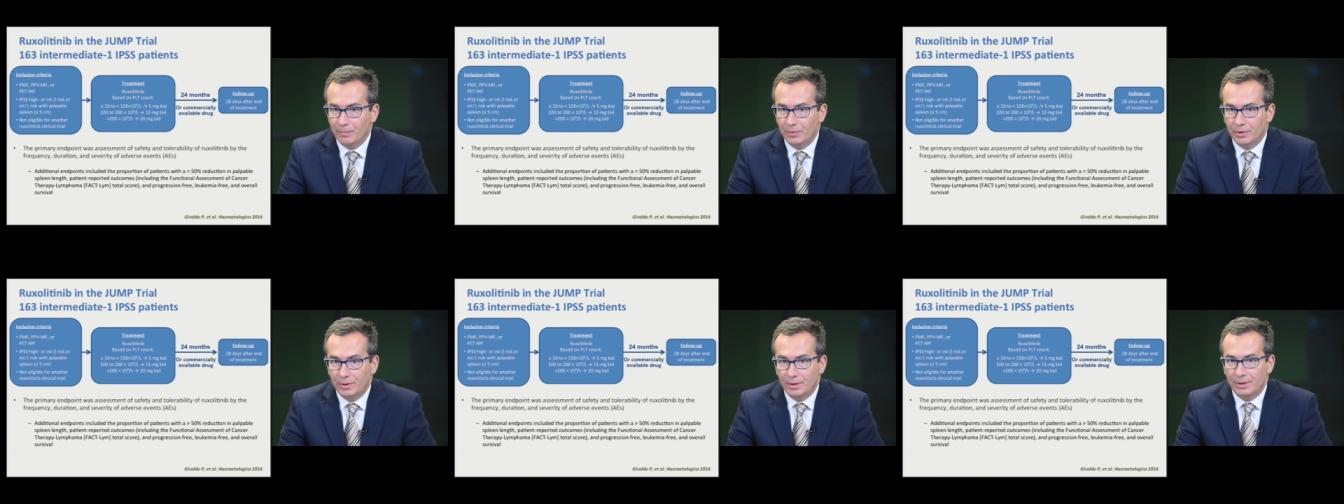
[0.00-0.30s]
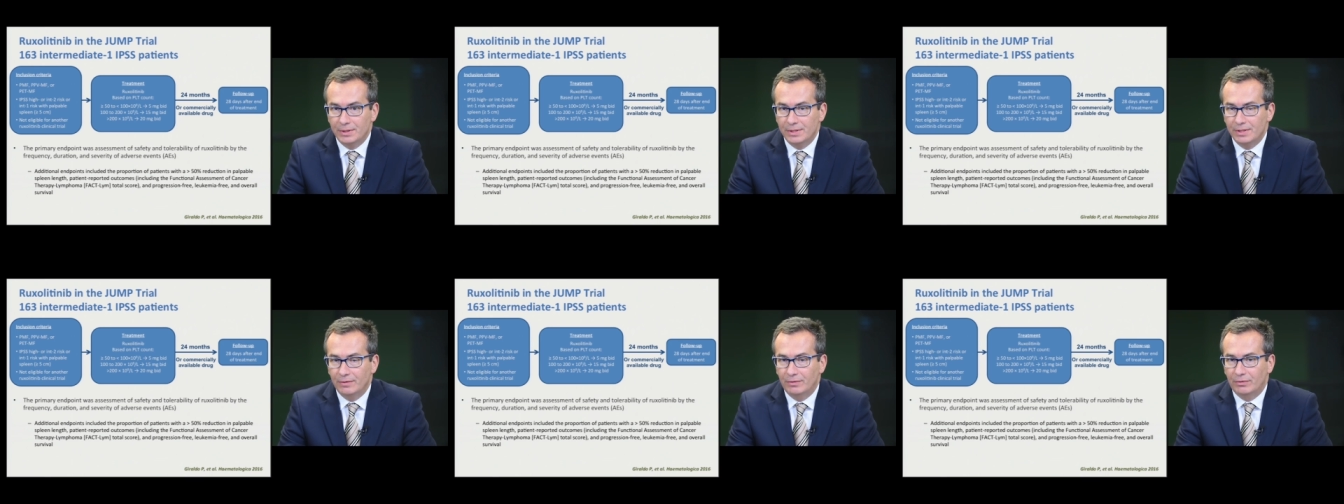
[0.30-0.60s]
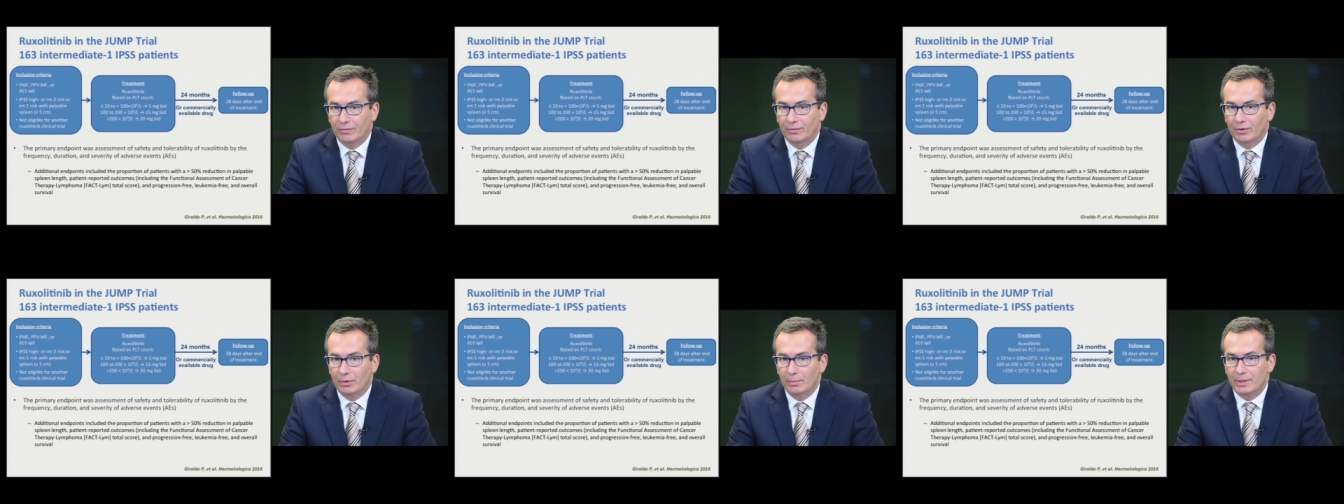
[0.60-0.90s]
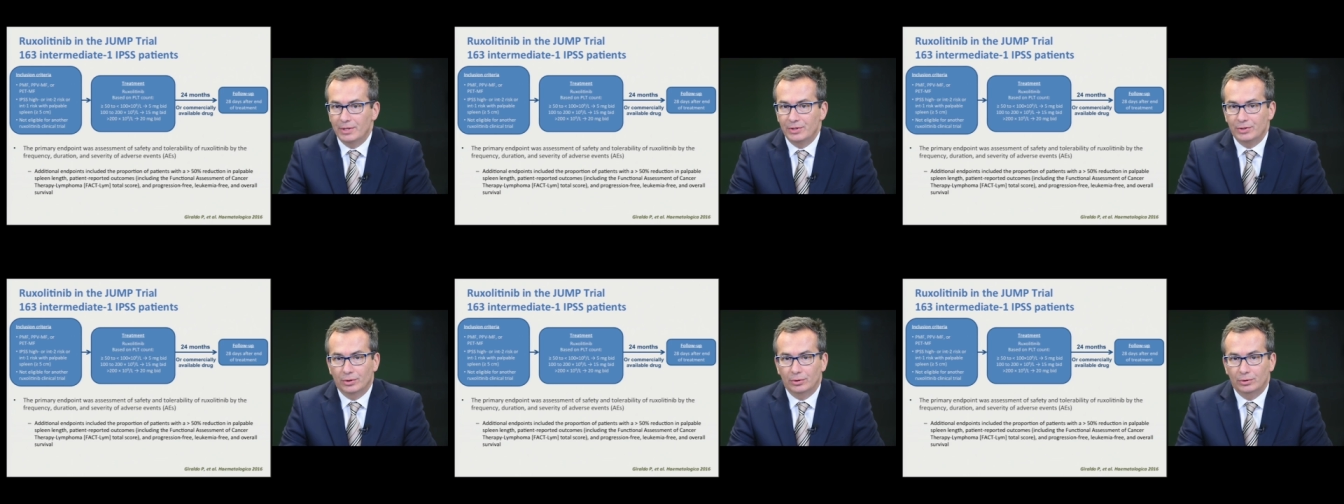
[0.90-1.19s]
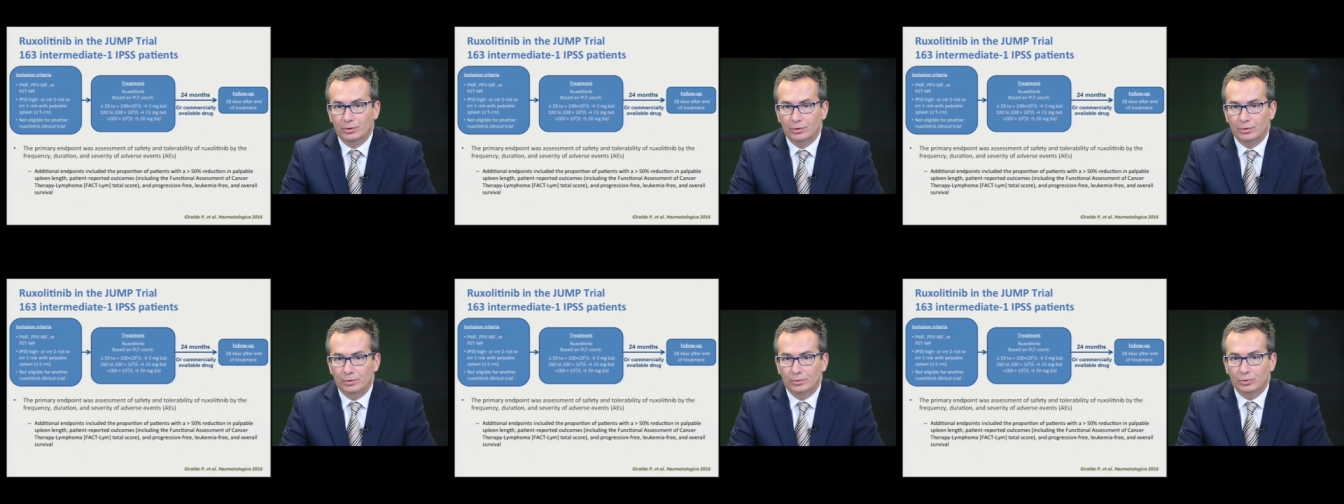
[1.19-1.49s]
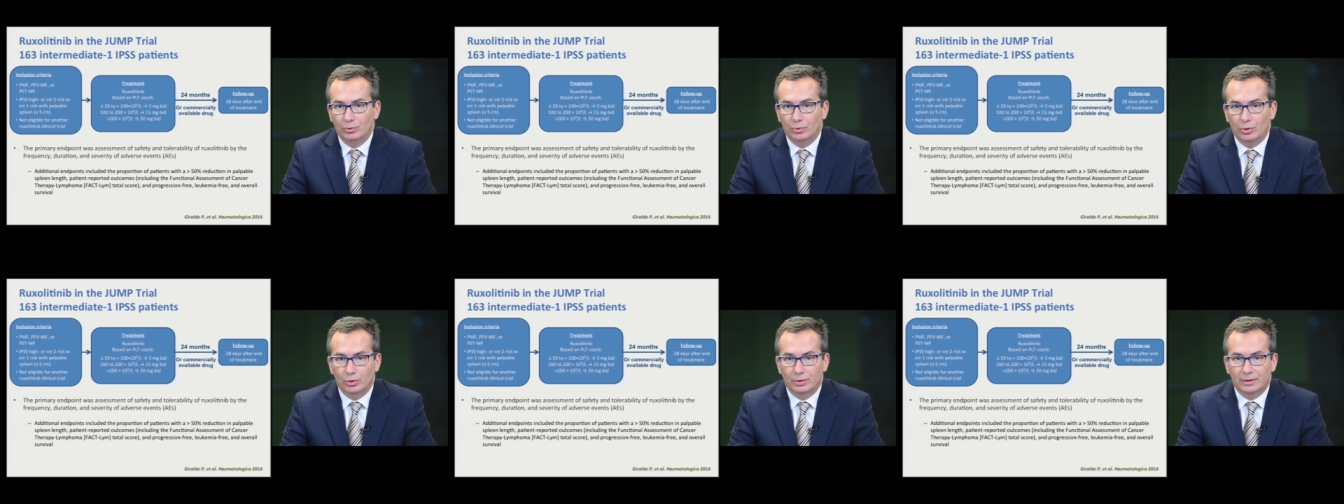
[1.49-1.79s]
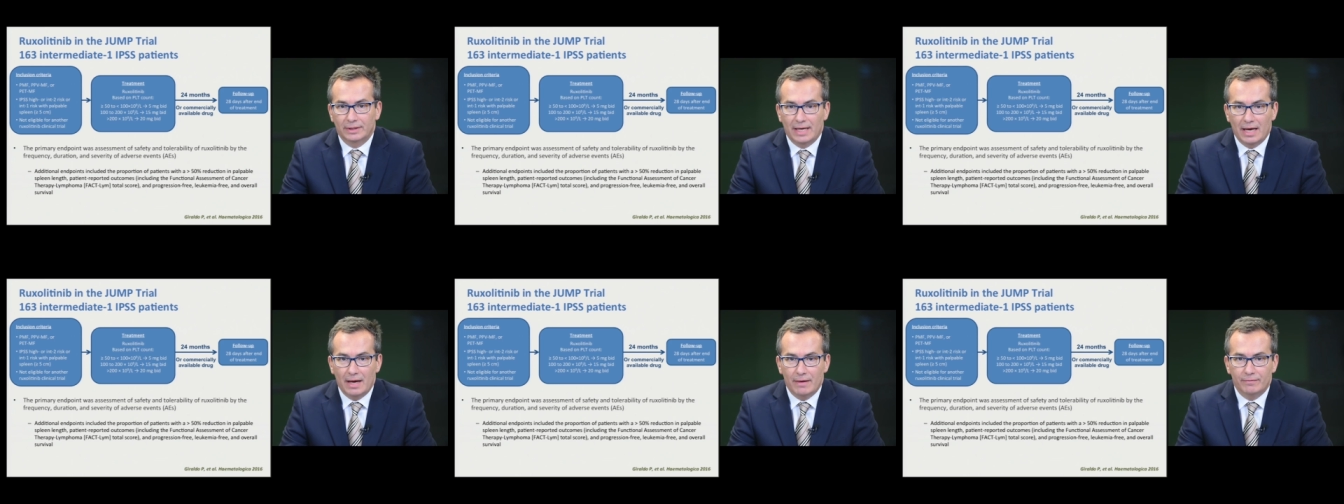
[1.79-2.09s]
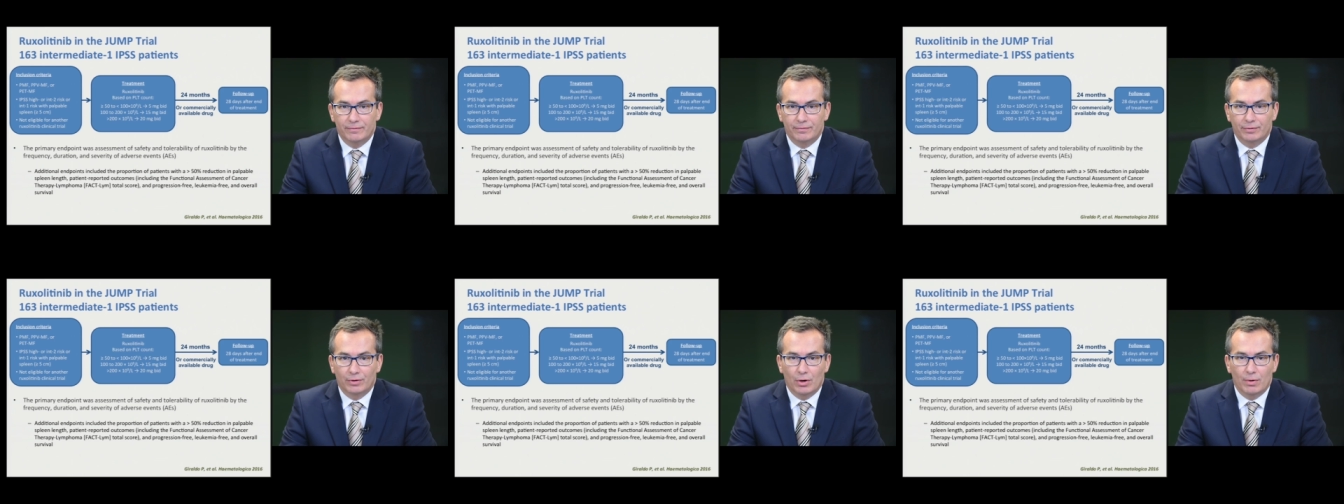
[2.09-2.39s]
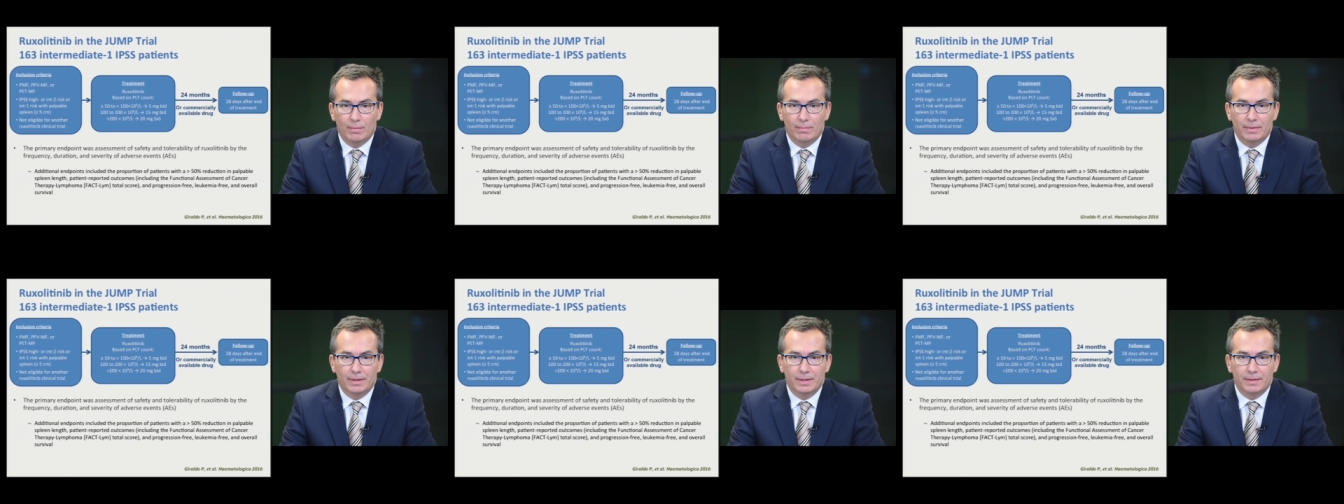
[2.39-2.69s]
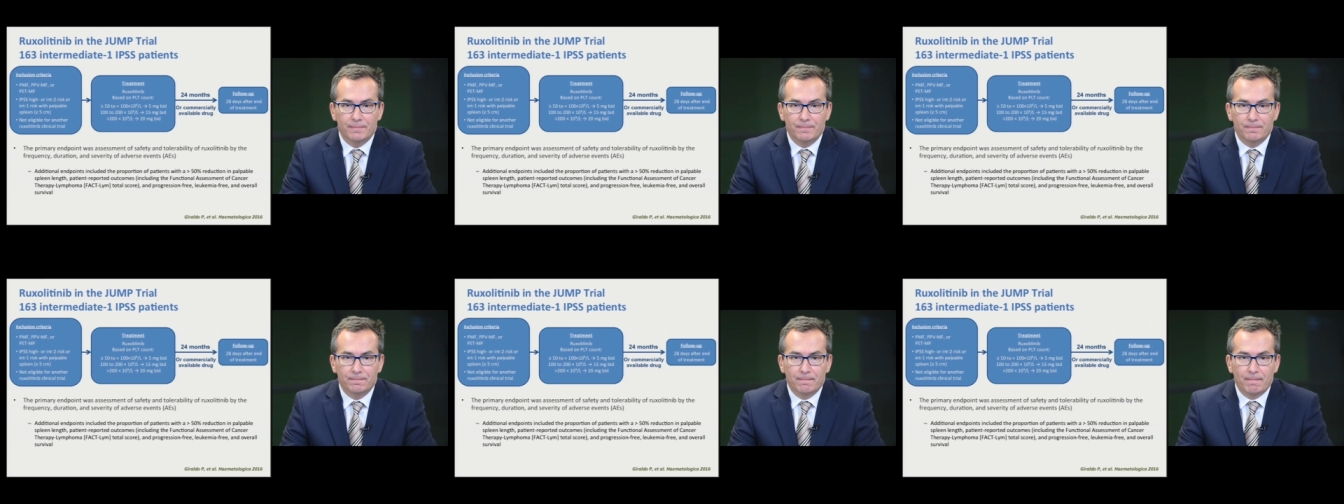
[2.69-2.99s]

This information do not come from